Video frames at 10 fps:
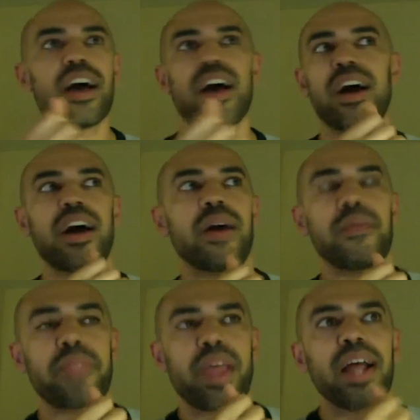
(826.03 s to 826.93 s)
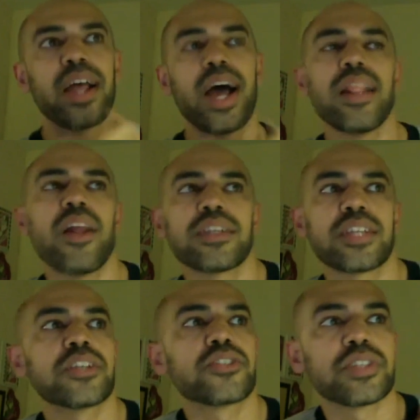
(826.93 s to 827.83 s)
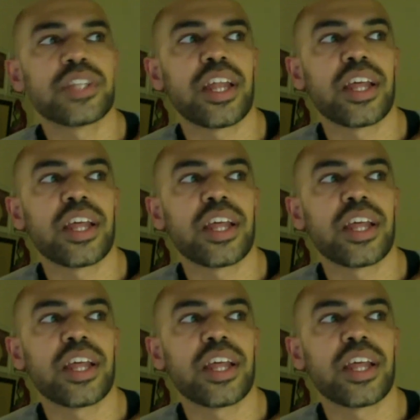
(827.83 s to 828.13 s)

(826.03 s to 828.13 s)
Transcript: I lost interest in it.